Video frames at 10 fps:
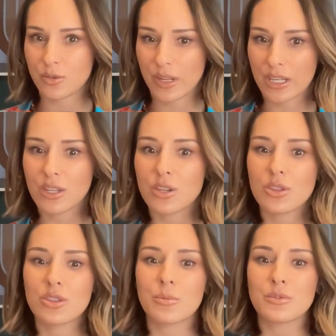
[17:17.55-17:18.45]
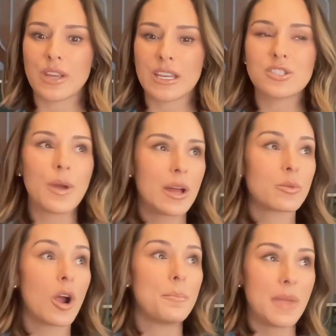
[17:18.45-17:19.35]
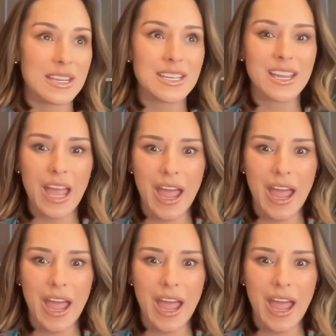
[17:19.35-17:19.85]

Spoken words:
Like the days you had were amazing.